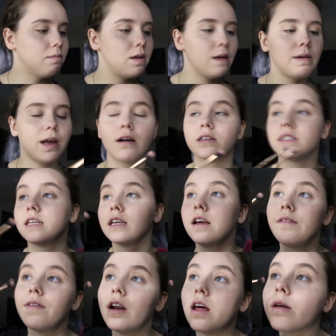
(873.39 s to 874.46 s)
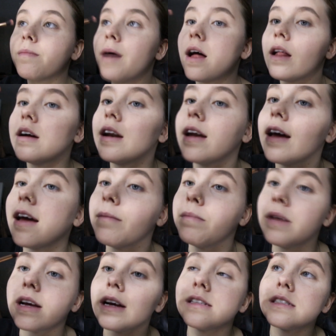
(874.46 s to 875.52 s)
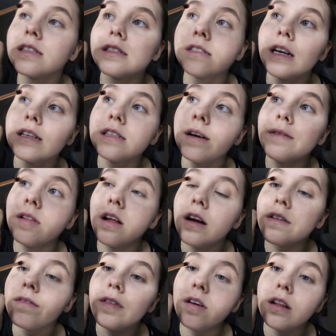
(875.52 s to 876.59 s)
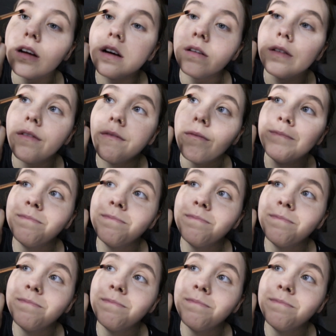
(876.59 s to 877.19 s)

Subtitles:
Maybe I was thinking of another palette, because this does have a lot of fallout.